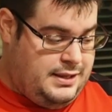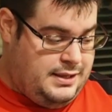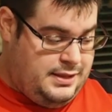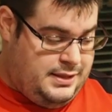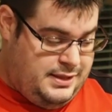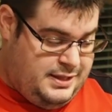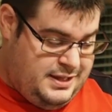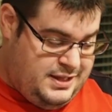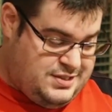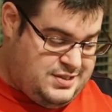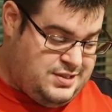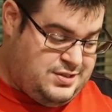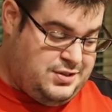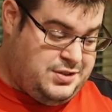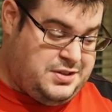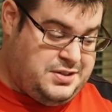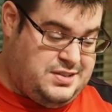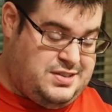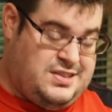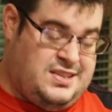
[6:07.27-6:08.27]
This, as
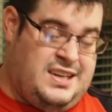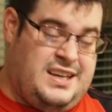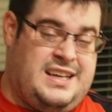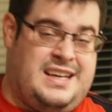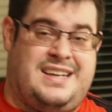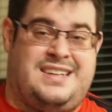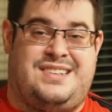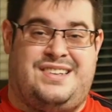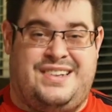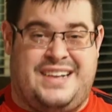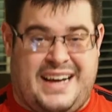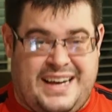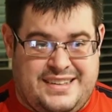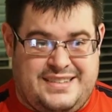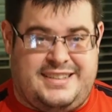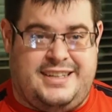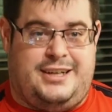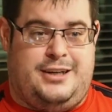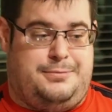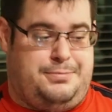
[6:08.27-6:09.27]
you can see, is not
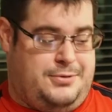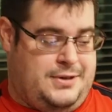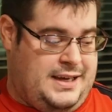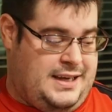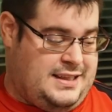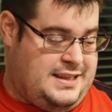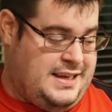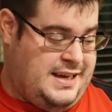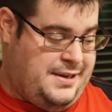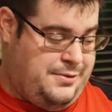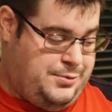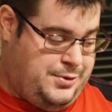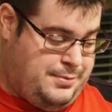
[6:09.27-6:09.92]
set up like that.